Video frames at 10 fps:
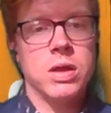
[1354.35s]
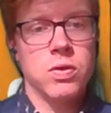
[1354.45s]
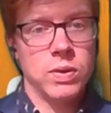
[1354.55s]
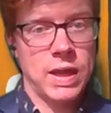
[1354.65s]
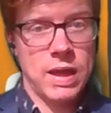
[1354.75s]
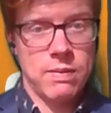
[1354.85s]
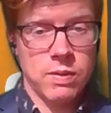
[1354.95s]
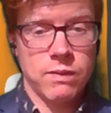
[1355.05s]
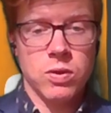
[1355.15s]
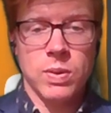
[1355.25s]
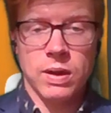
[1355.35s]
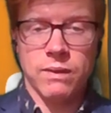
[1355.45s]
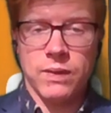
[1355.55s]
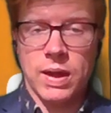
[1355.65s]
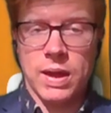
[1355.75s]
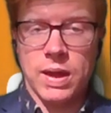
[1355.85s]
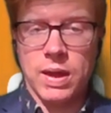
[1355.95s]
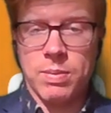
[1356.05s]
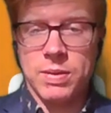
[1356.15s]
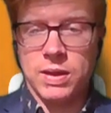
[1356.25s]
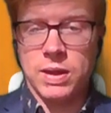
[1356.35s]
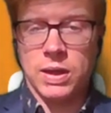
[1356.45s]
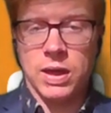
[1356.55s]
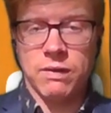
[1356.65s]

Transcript: your leaves, if you're one of a particular